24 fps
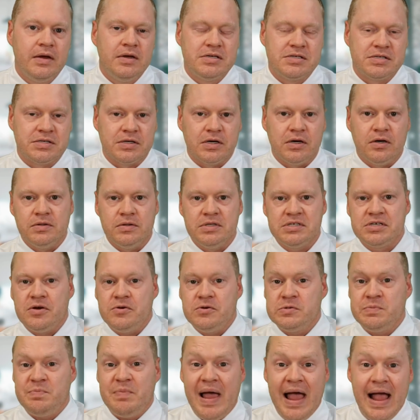So this
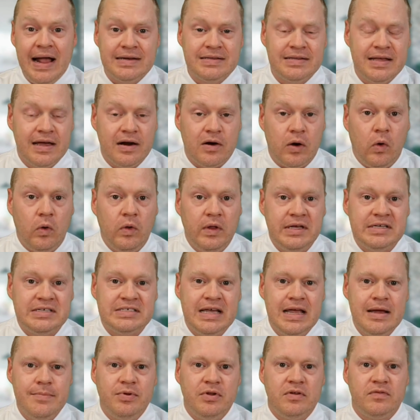goes back to that whole
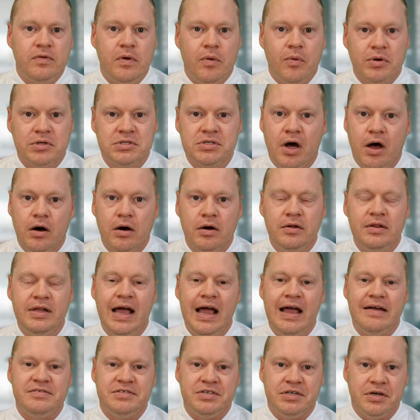example of what we're taught our
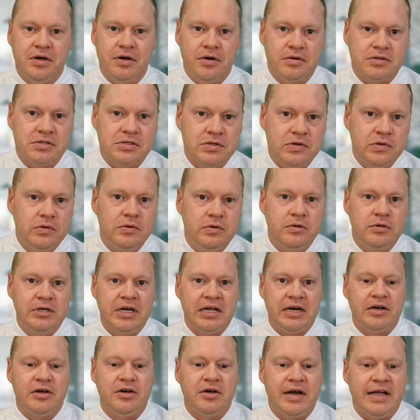lives. You go to school,
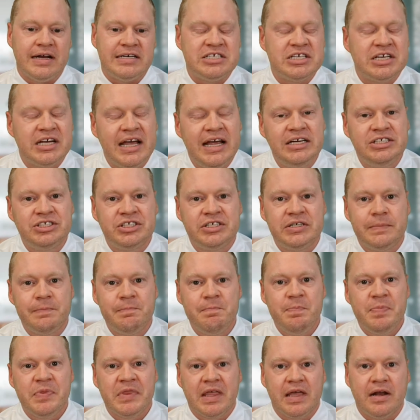get a good education,
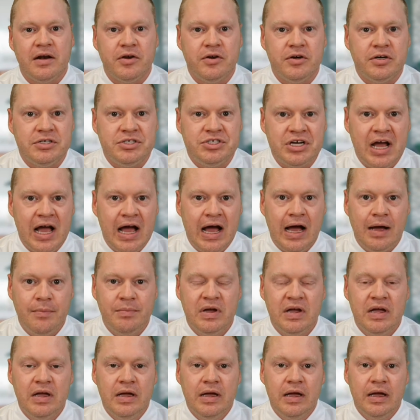get a good
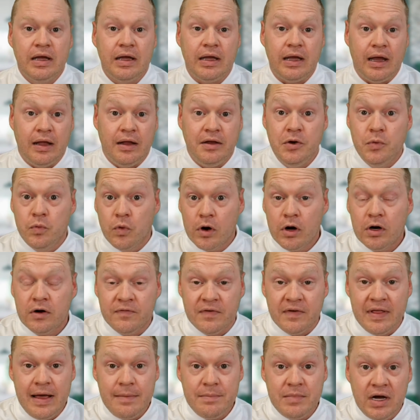job, and you work
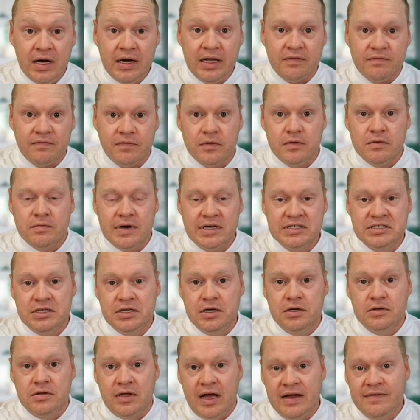for that money for the rest of
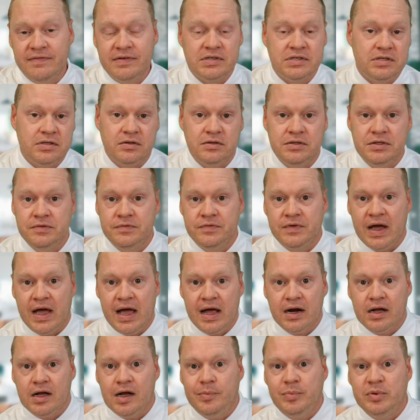your life until you've
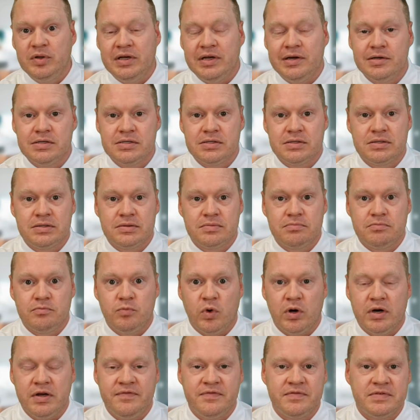got a couple years
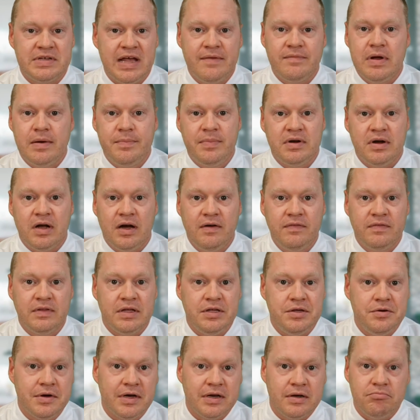where you've saved up enough
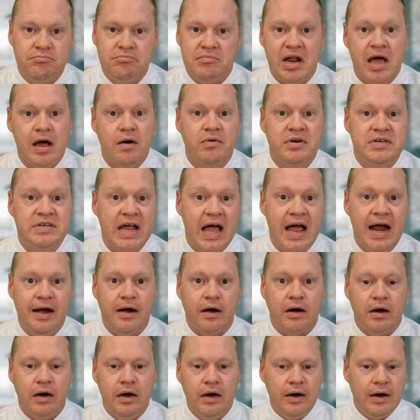that you can now
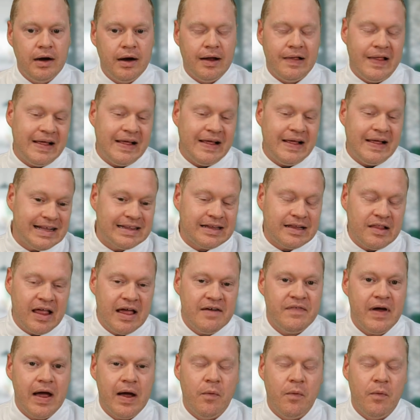retire. That's not the
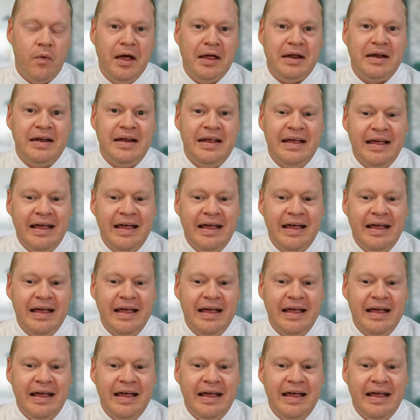life I want.